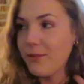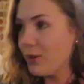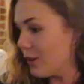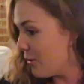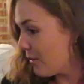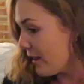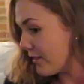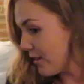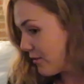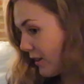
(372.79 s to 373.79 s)
if you can call
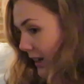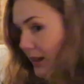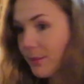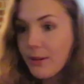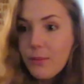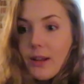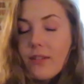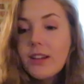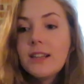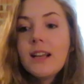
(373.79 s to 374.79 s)
that, not really, but
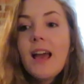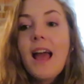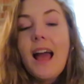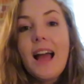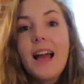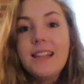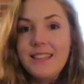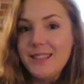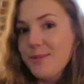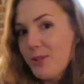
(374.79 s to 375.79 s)
whatever, and
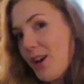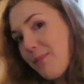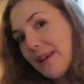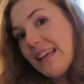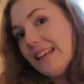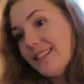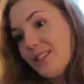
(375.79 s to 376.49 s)
did some shopping.